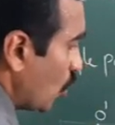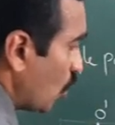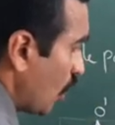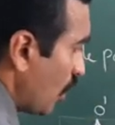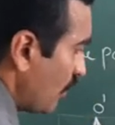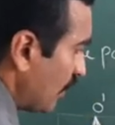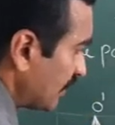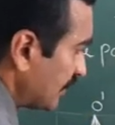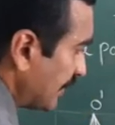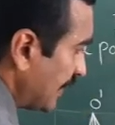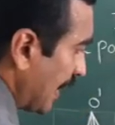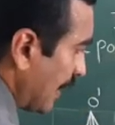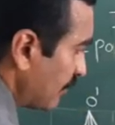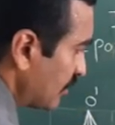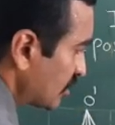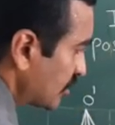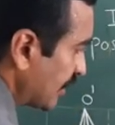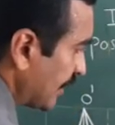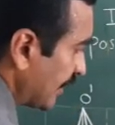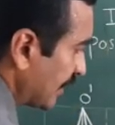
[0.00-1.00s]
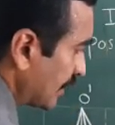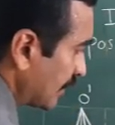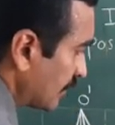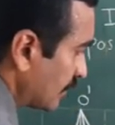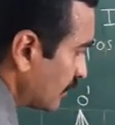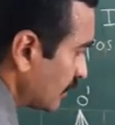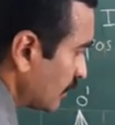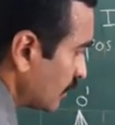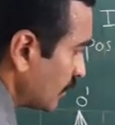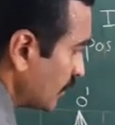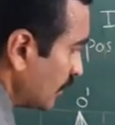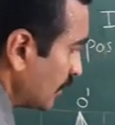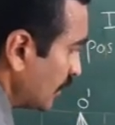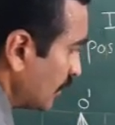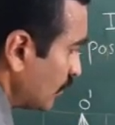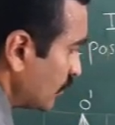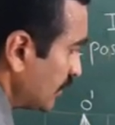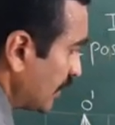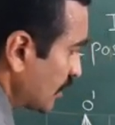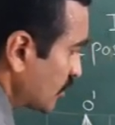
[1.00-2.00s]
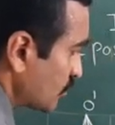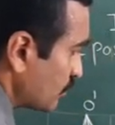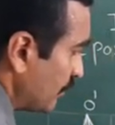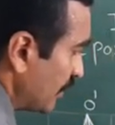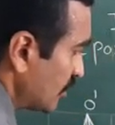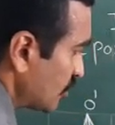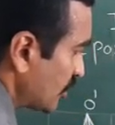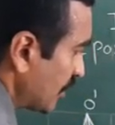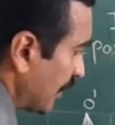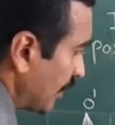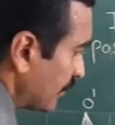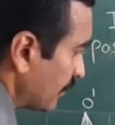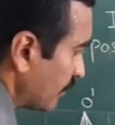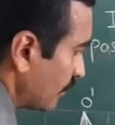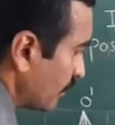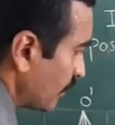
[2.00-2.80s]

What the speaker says: Over the dimensioning you just mention